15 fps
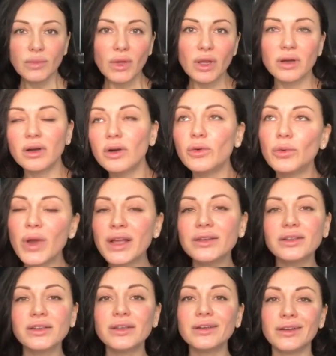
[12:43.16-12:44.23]
when
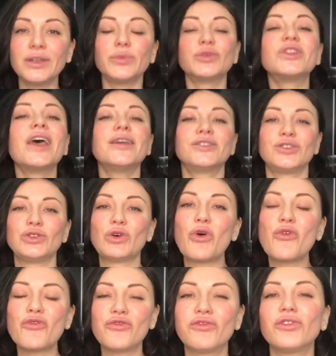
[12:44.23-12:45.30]
the reputation
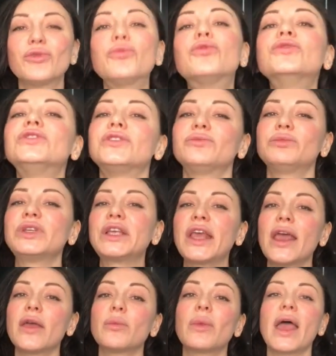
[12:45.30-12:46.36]
of Putin
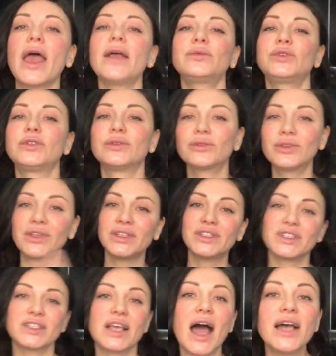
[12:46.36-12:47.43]
became absolutely
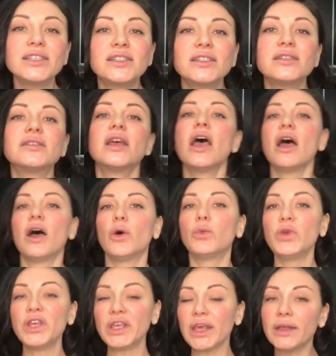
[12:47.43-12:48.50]
disgusting,
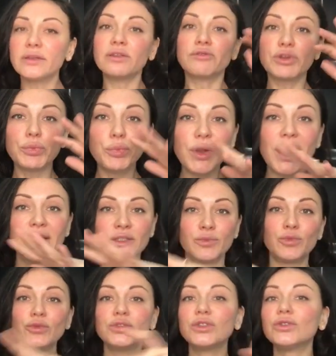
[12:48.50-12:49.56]
we can replace
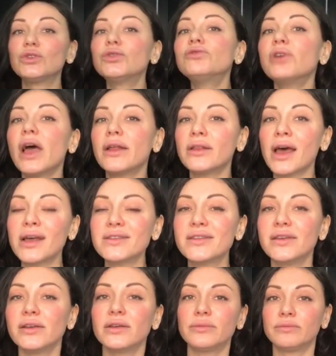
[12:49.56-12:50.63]
Putin to
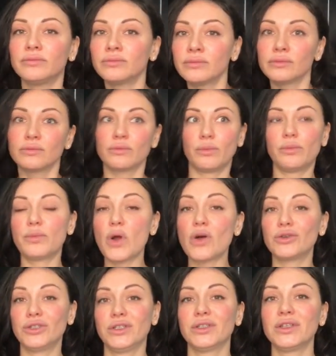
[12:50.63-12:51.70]
another
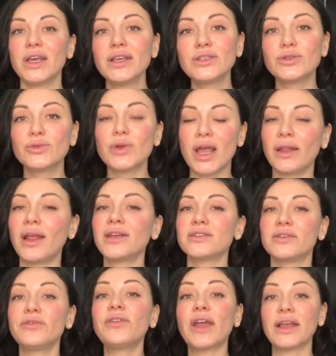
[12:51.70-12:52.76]
person, yes, to
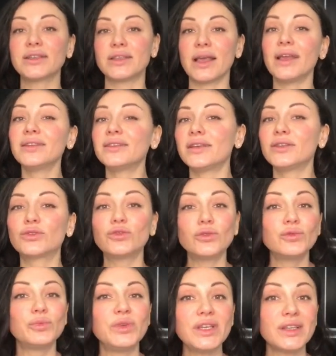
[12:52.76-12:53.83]
another face, and that
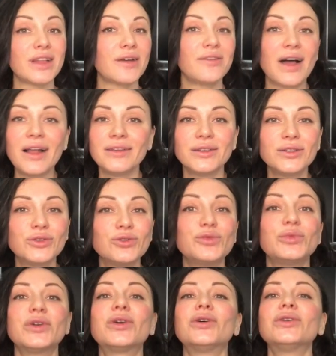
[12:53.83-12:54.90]
could be Navalny too,
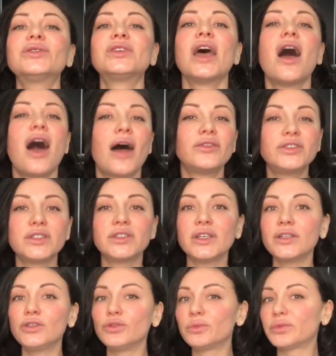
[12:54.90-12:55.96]
because after
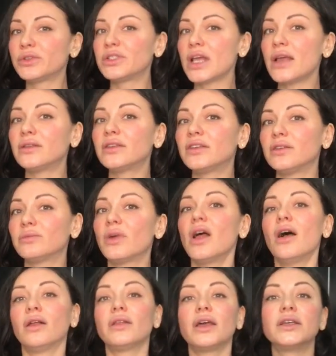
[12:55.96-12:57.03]
that you present him
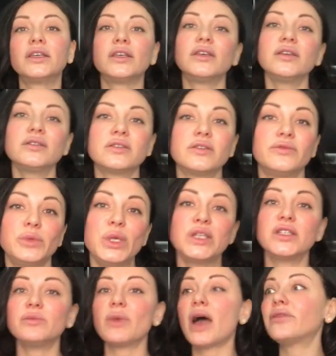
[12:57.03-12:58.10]
like he's a
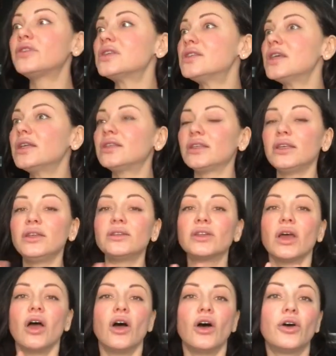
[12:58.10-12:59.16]
victim. After that, in
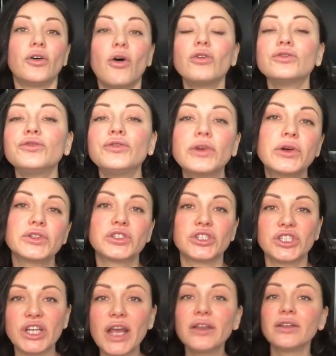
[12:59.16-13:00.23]
on first
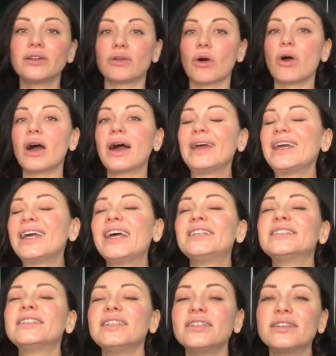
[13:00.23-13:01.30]
channel
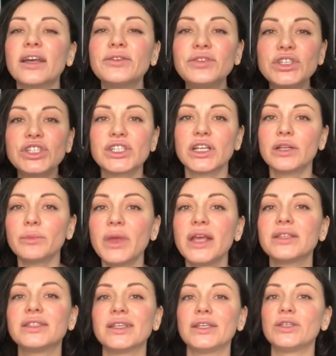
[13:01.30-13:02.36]
and in official
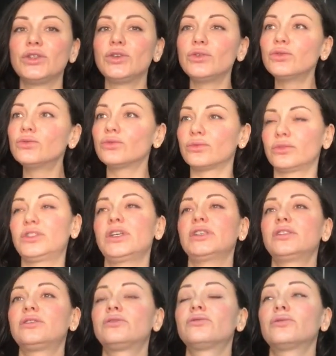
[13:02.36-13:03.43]
media, you
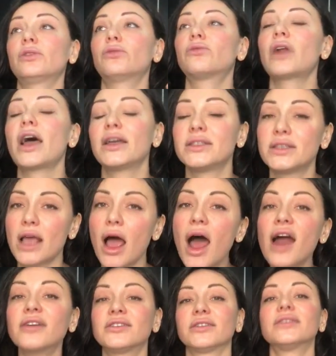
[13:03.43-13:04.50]
just write the
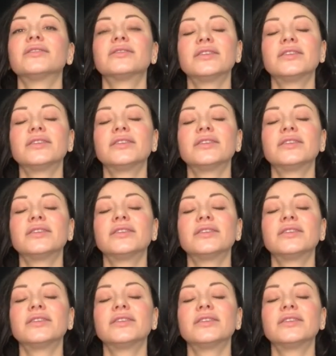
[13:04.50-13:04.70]
article